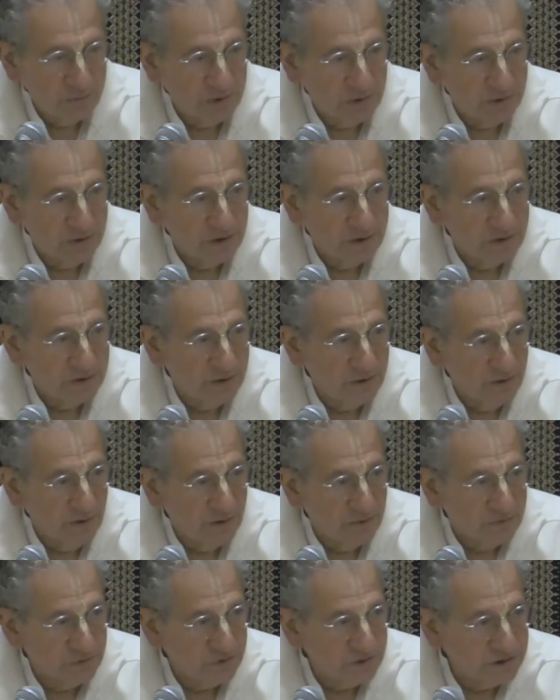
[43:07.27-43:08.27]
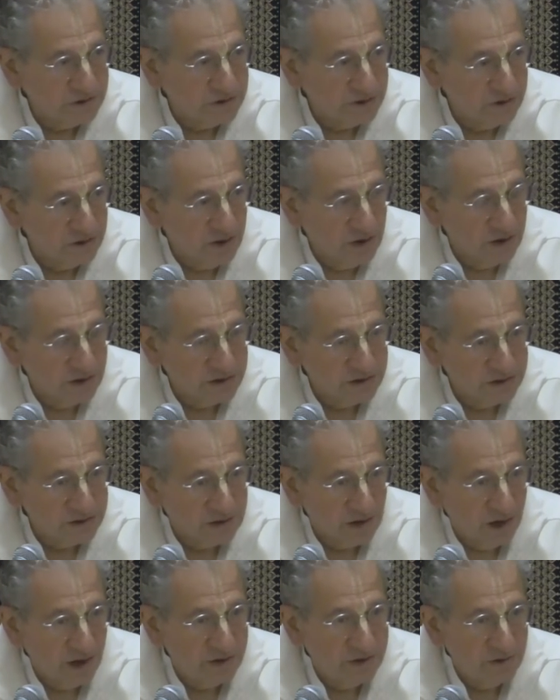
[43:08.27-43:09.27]
period of Krishna
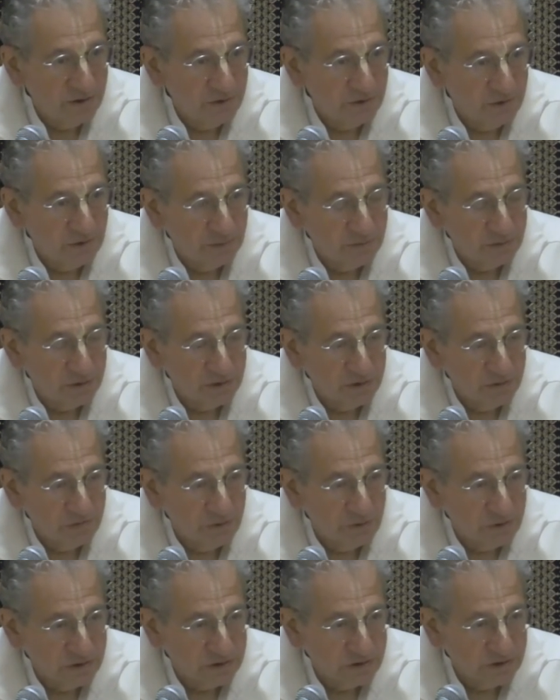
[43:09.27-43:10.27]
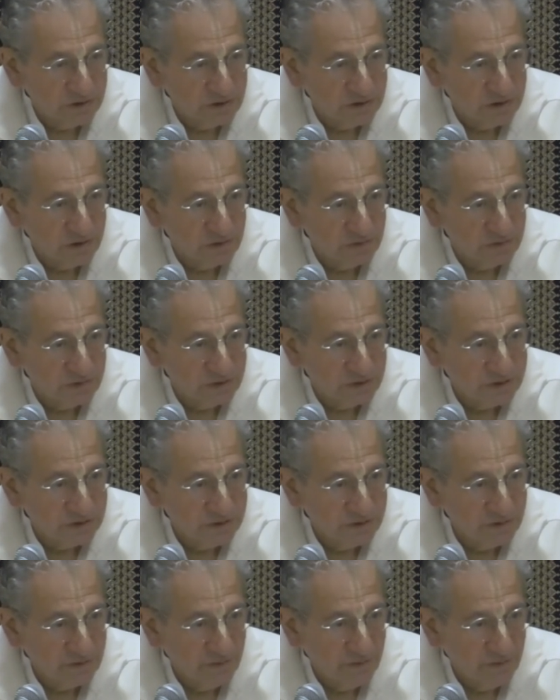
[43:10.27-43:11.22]
consciousness, uninterrupted devotional service.